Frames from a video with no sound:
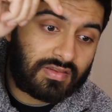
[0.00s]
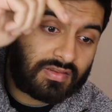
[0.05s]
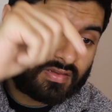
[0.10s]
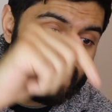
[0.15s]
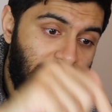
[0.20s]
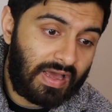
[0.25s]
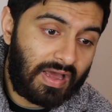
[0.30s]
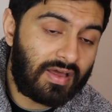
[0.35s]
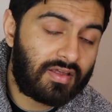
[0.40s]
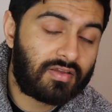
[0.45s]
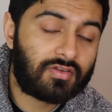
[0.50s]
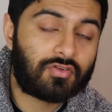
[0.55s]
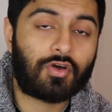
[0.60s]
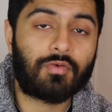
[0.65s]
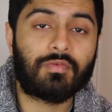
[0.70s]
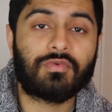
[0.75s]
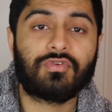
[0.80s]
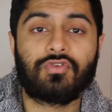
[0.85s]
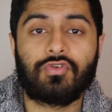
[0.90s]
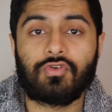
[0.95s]
that
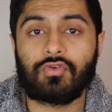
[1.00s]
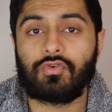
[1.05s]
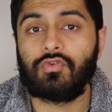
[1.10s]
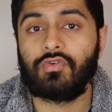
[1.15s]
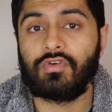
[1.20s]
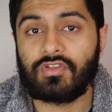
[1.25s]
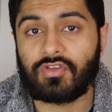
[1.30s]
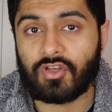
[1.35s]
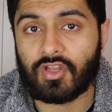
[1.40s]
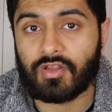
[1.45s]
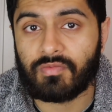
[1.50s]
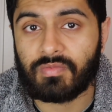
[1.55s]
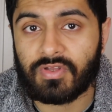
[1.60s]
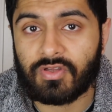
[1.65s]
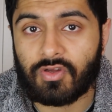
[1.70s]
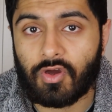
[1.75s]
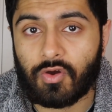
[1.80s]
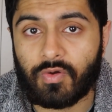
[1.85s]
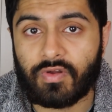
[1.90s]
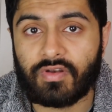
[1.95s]
Thomas Tuchel is going to be
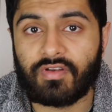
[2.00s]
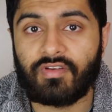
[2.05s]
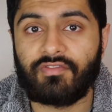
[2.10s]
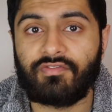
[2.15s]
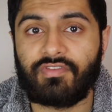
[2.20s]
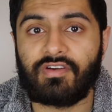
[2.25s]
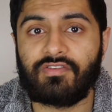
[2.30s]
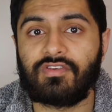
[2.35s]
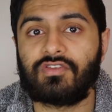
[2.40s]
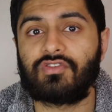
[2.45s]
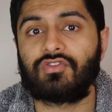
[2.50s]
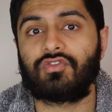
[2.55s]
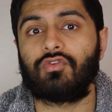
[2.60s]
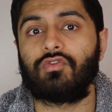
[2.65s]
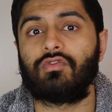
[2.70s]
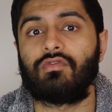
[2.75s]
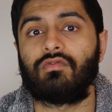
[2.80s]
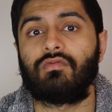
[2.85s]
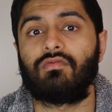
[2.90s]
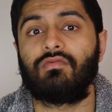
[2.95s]
going very
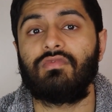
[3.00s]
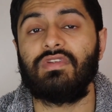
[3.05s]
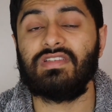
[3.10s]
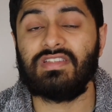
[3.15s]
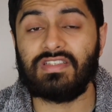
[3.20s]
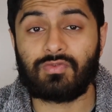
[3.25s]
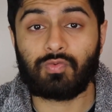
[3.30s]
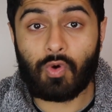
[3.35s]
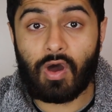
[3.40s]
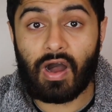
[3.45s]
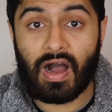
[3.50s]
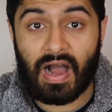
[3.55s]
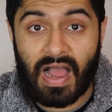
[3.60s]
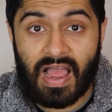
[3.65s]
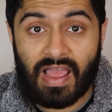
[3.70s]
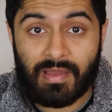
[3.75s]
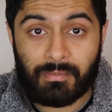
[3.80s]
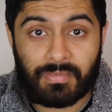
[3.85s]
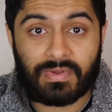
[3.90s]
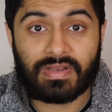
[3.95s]
soon. This is what
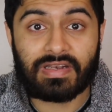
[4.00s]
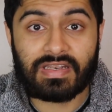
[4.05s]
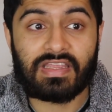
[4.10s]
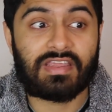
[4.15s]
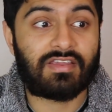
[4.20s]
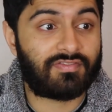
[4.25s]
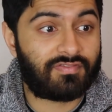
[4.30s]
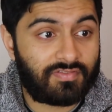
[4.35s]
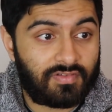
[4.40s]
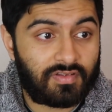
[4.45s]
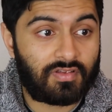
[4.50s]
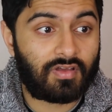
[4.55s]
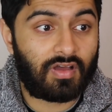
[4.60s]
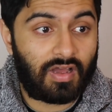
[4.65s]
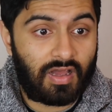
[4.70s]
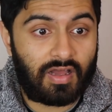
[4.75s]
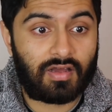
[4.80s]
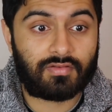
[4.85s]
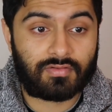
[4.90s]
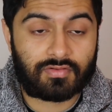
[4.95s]
I believe
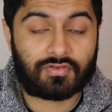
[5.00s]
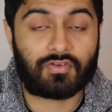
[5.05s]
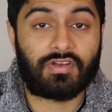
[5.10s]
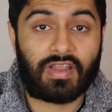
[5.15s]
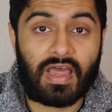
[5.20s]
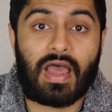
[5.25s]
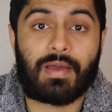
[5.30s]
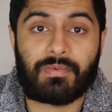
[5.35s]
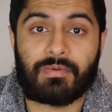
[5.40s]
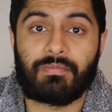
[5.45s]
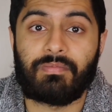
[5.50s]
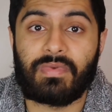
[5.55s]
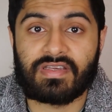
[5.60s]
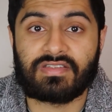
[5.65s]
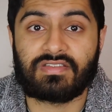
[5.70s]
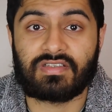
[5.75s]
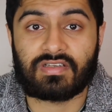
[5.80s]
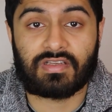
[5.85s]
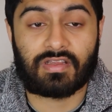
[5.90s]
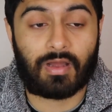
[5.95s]
is going to happen
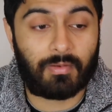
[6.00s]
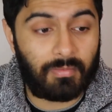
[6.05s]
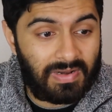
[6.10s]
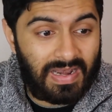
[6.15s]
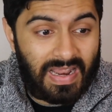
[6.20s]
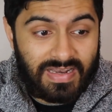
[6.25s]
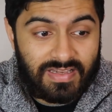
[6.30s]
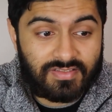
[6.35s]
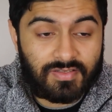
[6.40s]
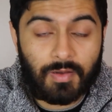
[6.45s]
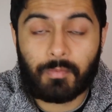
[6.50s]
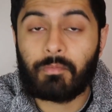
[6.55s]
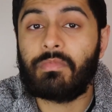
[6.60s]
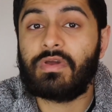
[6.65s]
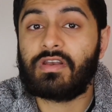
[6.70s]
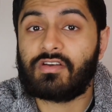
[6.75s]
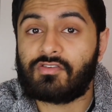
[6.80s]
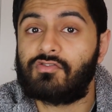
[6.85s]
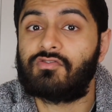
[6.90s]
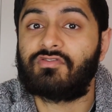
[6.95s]
basically. I'm landing some
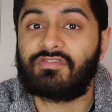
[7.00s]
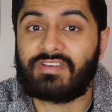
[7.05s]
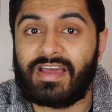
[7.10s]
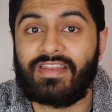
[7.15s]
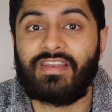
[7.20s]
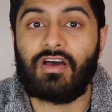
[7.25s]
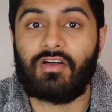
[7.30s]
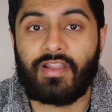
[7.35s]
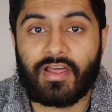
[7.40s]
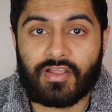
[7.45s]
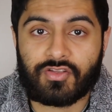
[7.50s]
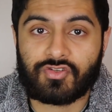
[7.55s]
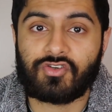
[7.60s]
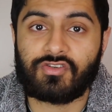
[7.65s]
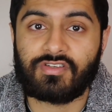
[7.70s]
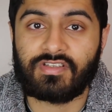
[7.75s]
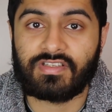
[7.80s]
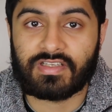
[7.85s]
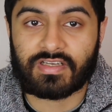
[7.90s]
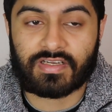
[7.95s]
minerals right now like
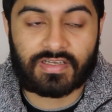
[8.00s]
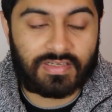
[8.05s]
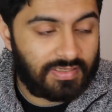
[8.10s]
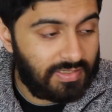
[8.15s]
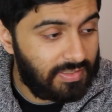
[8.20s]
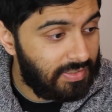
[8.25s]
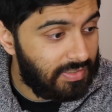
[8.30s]
Johnny here.